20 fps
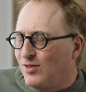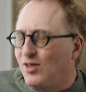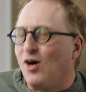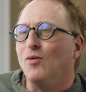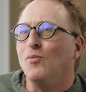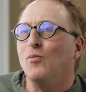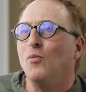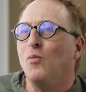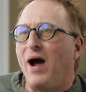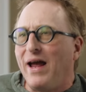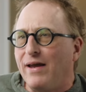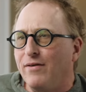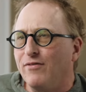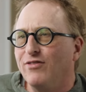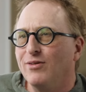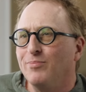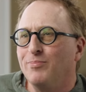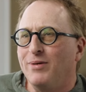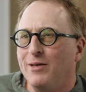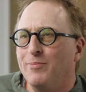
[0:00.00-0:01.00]
Don't wait
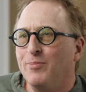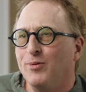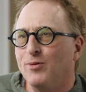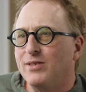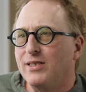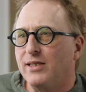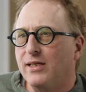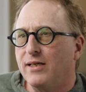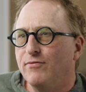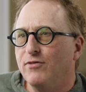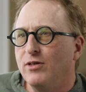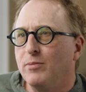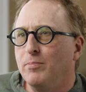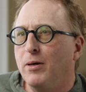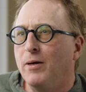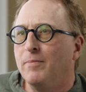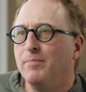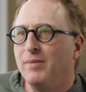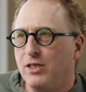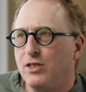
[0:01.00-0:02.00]
for people to give you
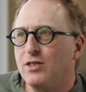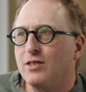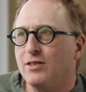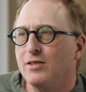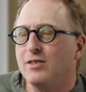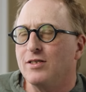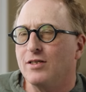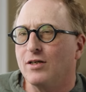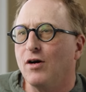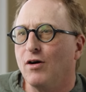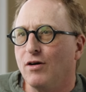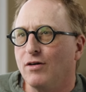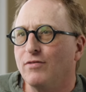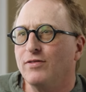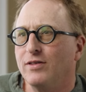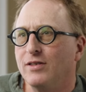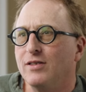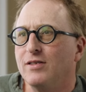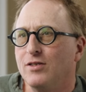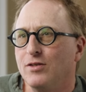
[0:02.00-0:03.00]
permission to go
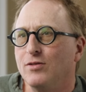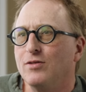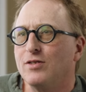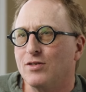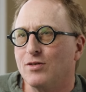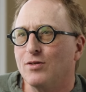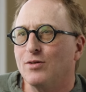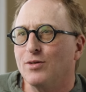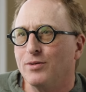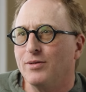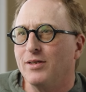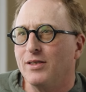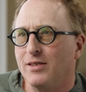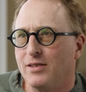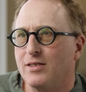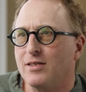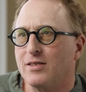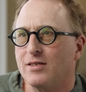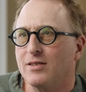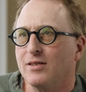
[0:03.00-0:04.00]
off and do
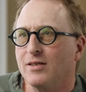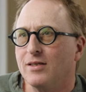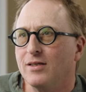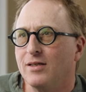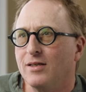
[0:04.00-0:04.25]
stories.